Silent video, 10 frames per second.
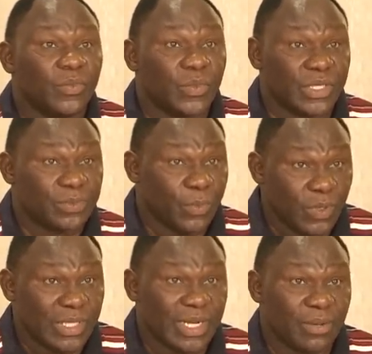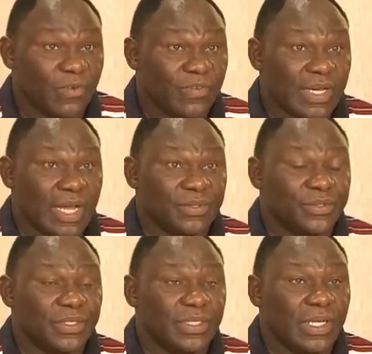we spoil the name of the
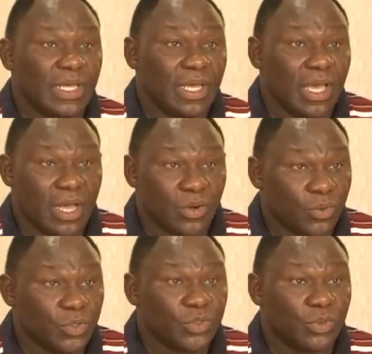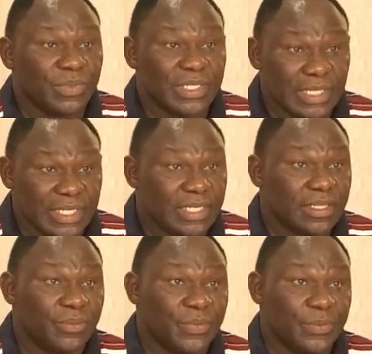country and also mislead
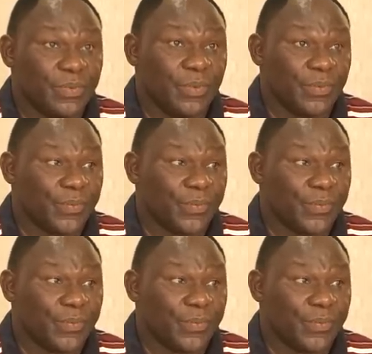the people.